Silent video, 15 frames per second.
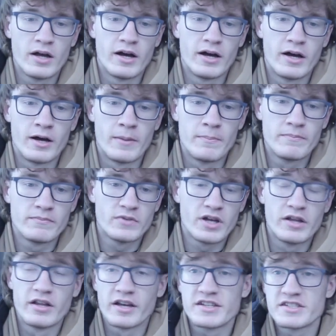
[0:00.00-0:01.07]

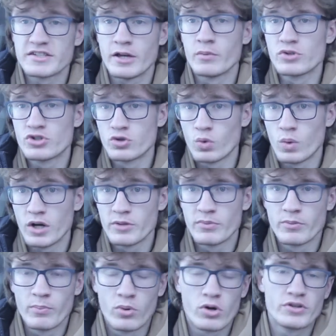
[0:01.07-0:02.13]
And like, say what you want,
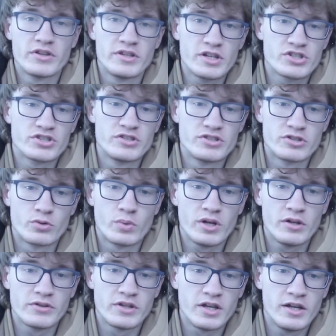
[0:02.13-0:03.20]
but porn addiction is a
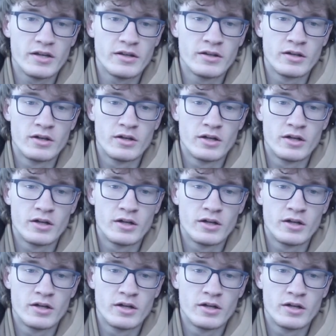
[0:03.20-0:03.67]
real thing.